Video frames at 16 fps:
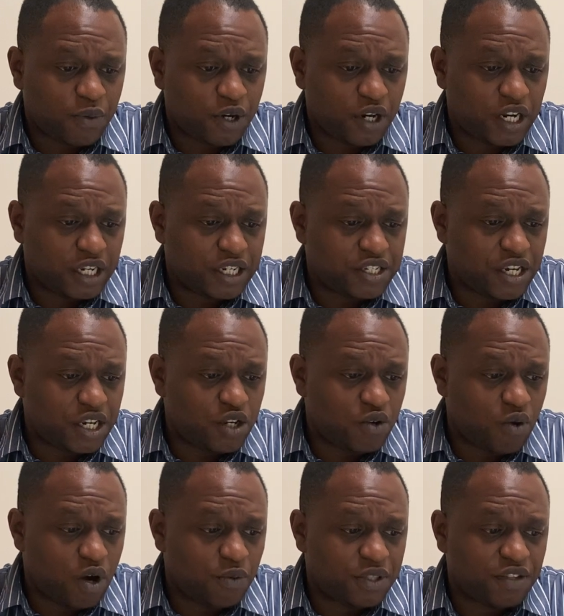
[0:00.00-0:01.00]
we're going to continue
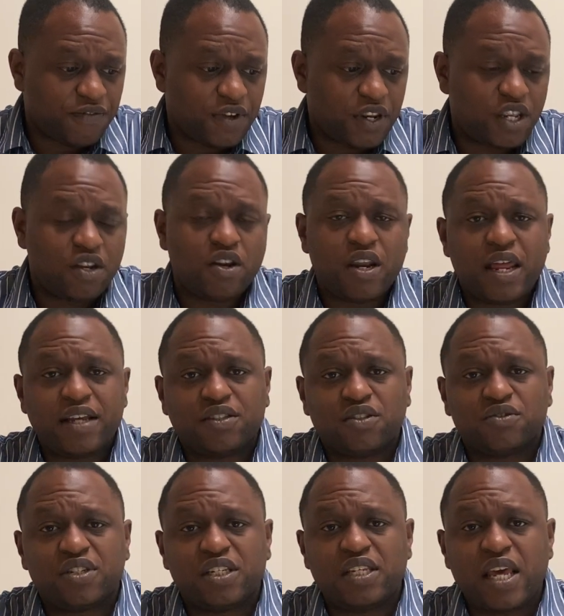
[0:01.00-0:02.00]
on with the video today. So
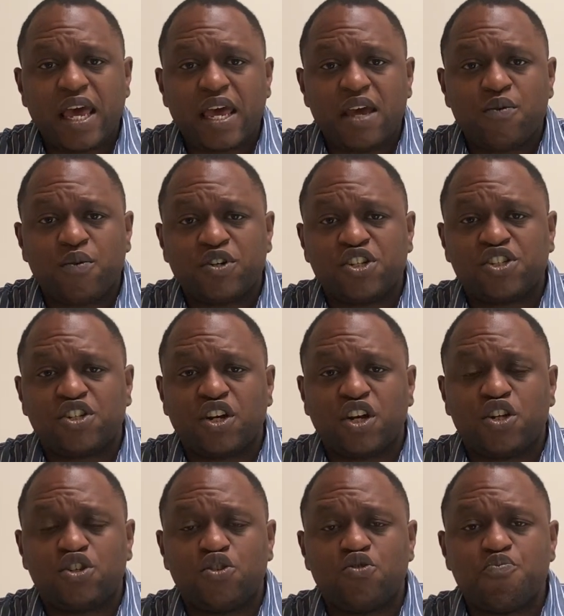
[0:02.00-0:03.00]
today we're just
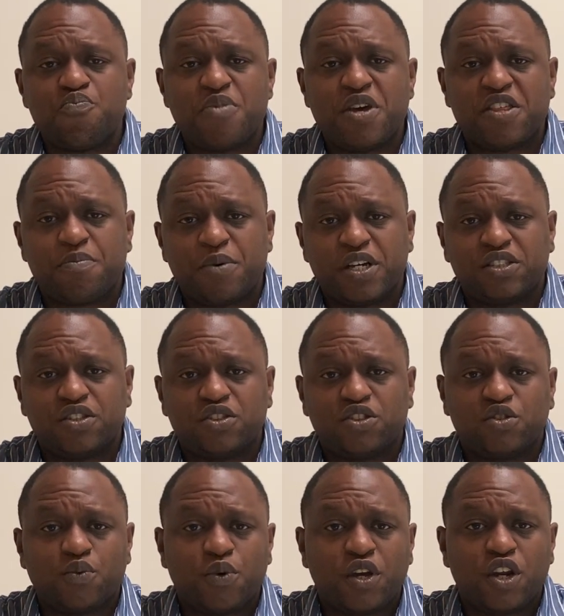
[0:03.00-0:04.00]
going to do Mythbusters.
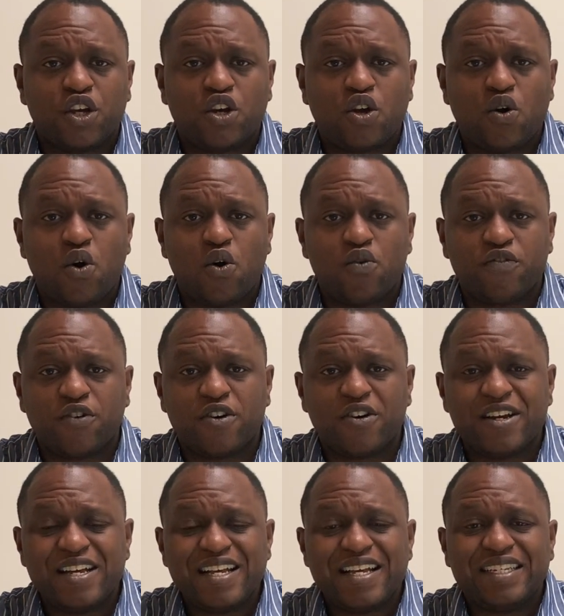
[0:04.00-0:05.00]
So we're going to go over
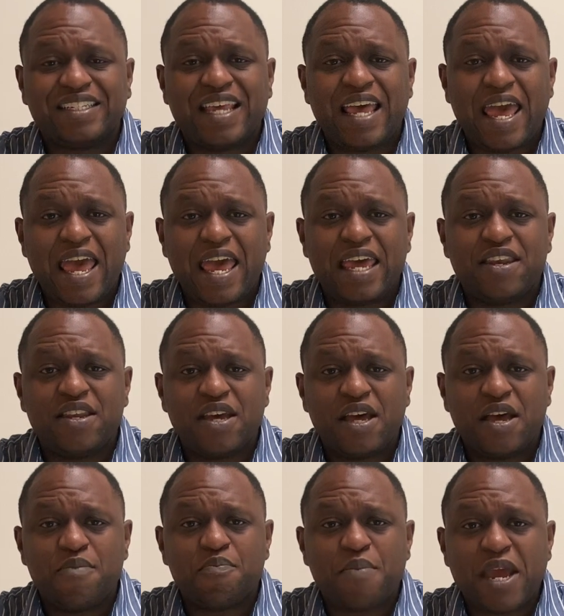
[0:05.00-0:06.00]
10
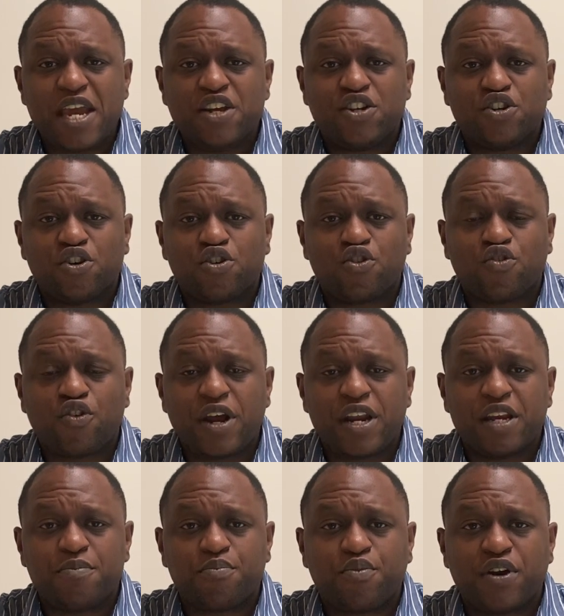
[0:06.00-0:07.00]
major
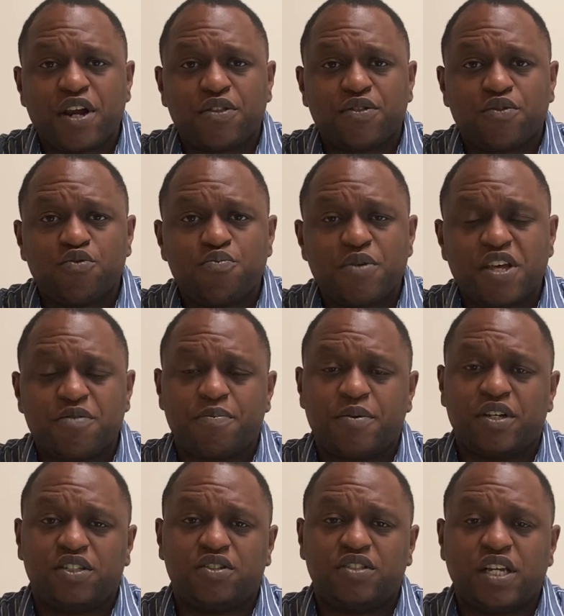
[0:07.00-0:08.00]
credit breakthrough
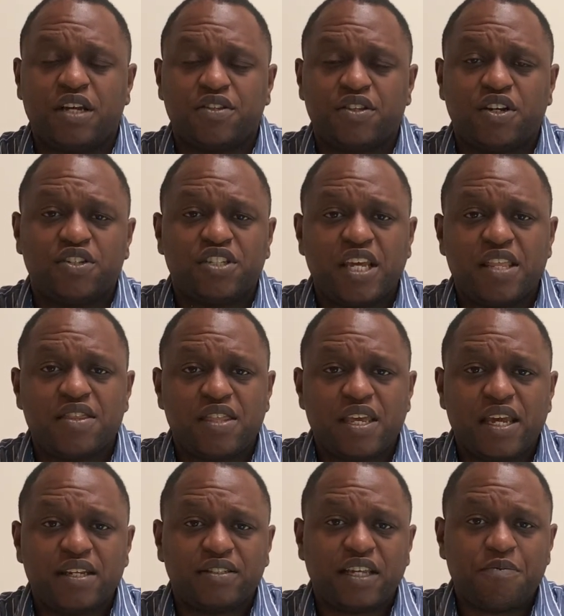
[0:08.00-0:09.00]
Mythbusters out there. 10
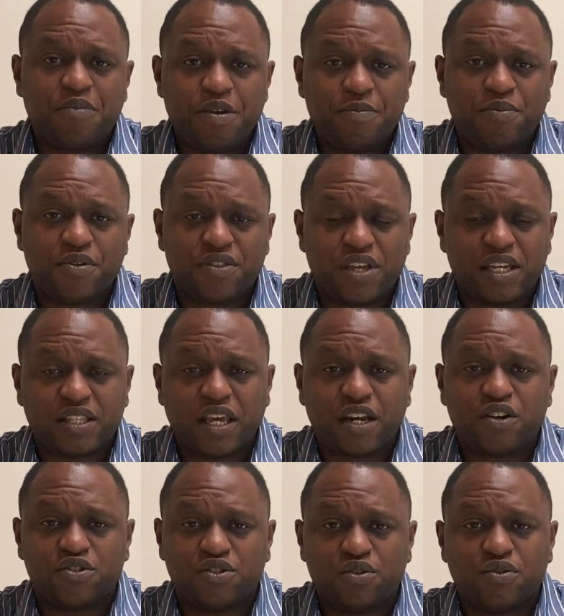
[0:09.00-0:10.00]
things that people think that
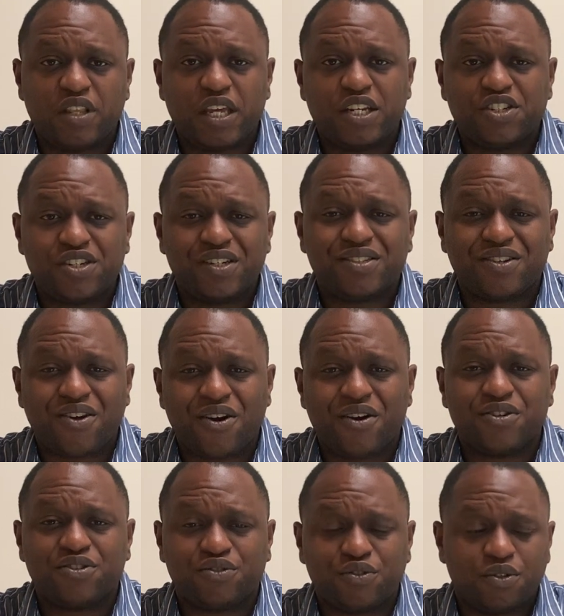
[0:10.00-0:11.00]
are true that just
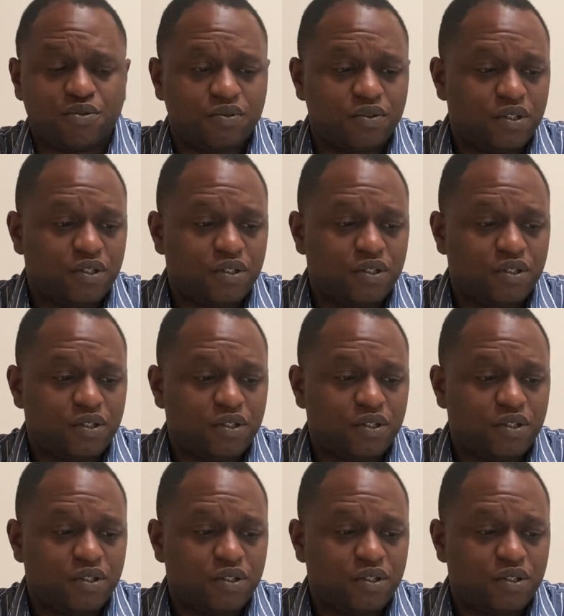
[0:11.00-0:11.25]
aren't true.